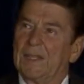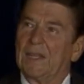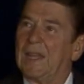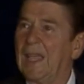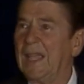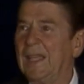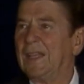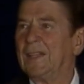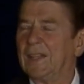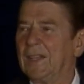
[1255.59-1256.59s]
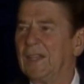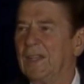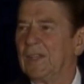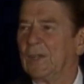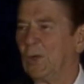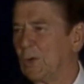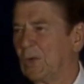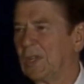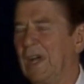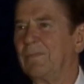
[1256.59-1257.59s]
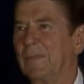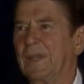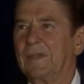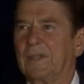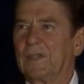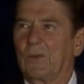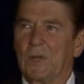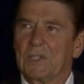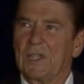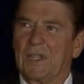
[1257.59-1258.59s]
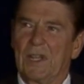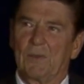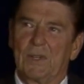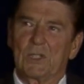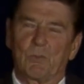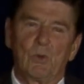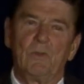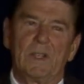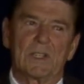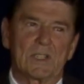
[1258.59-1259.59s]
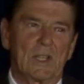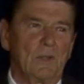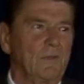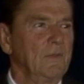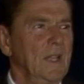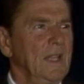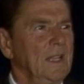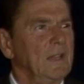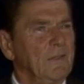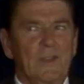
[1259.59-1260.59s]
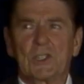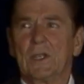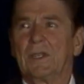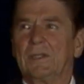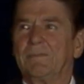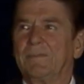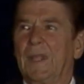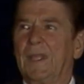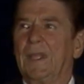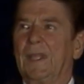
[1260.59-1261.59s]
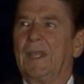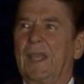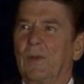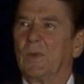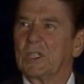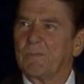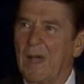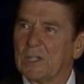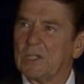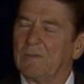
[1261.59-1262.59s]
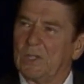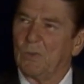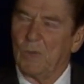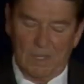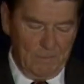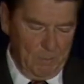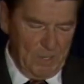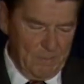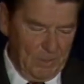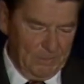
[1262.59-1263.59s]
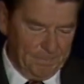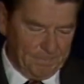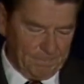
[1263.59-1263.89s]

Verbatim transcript: Today, local government across the country is proving itself efficient and responsive to the will of the people.